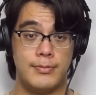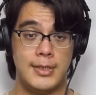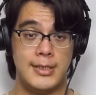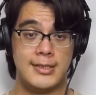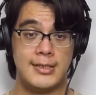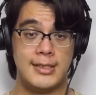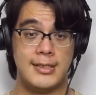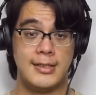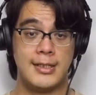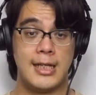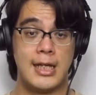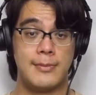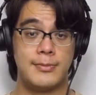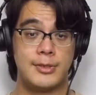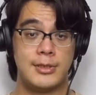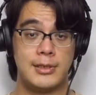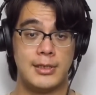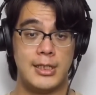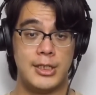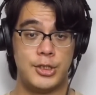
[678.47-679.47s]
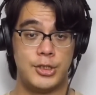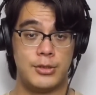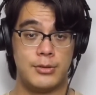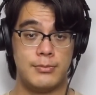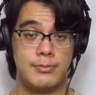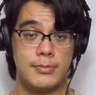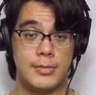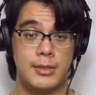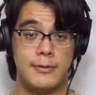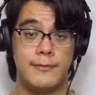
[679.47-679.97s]
is an
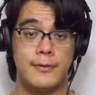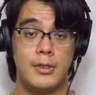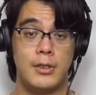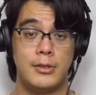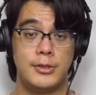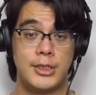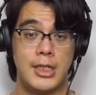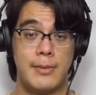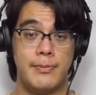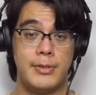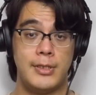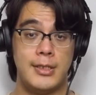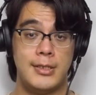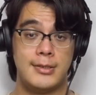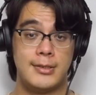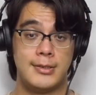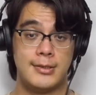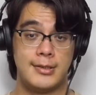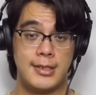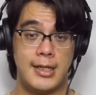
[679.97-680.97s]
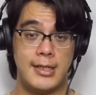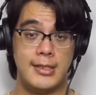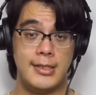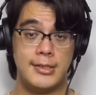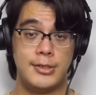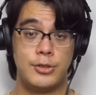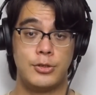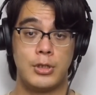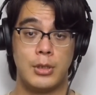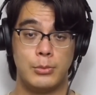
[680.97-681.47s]
encapsulation of all Japanese
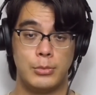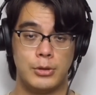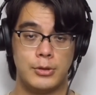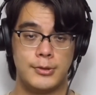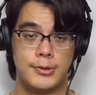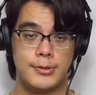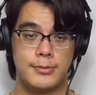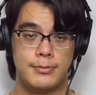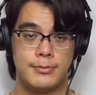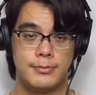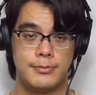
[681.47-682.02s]
society's troubles.